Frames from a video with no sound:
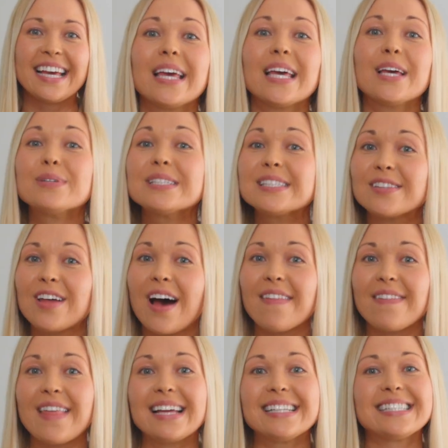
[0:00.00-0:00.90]
It was
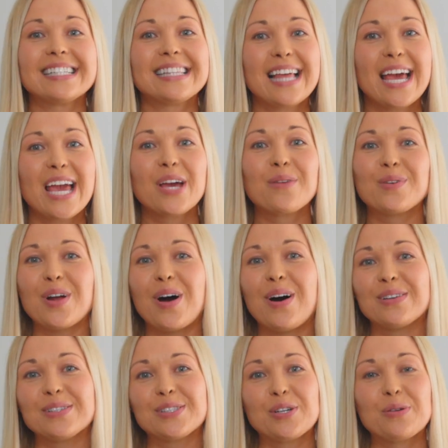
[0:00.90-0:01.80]
thought that delaying would
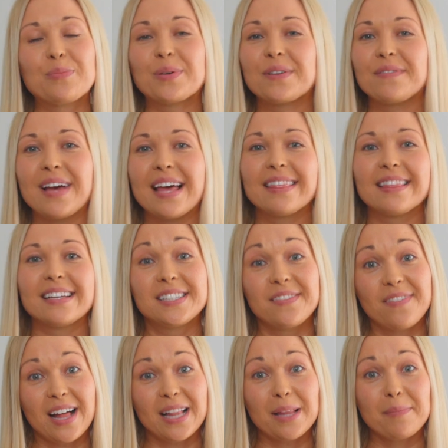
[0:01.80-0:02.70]
also prevent the
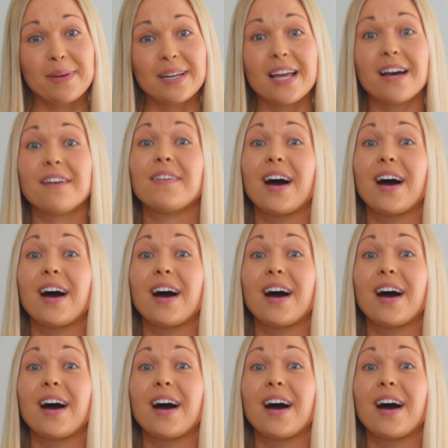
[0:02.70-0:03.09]
development of